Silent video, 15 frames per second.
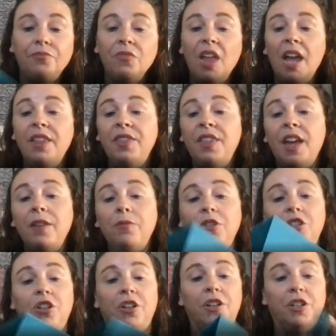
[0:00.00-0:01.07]
And then
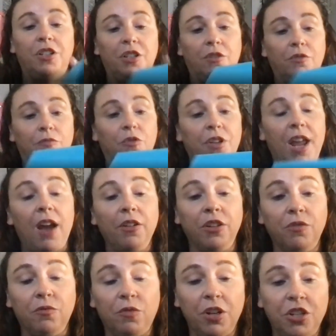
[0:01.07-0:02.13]
what you're going to do, well, now
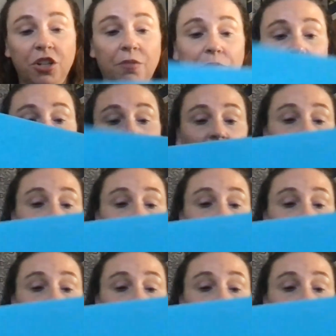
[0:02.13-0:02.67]
you want your book to